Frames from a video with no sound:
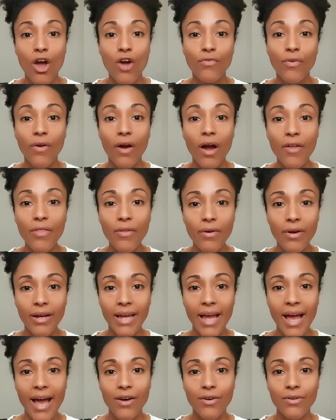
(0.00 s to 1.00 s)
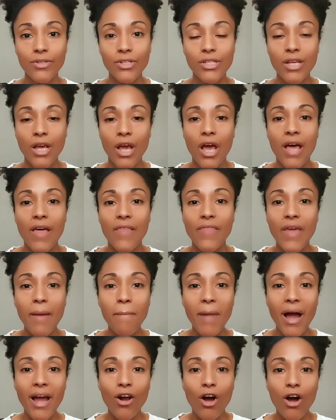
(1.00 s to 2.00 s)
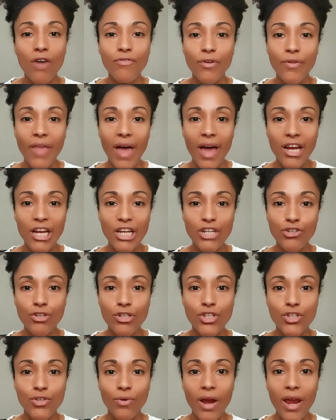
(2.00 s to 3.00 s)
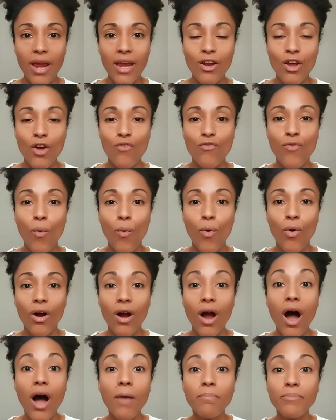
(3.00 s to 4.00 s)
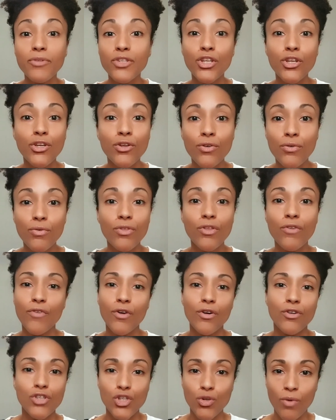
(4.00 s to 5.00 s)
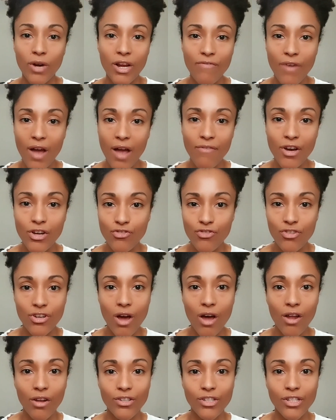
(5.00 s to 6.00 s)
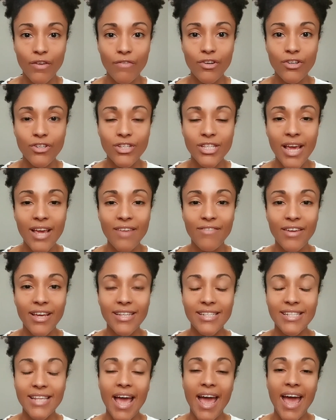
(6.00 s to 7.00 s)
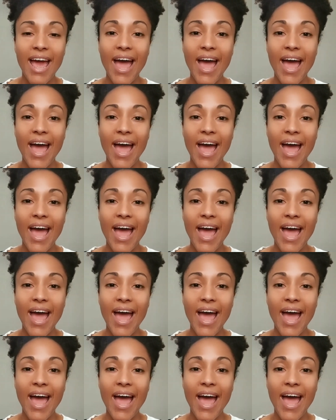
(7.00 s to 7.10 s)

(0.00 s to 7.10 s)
For other accounts, they might offer that interest rate for up to the first $2,500 of your savings,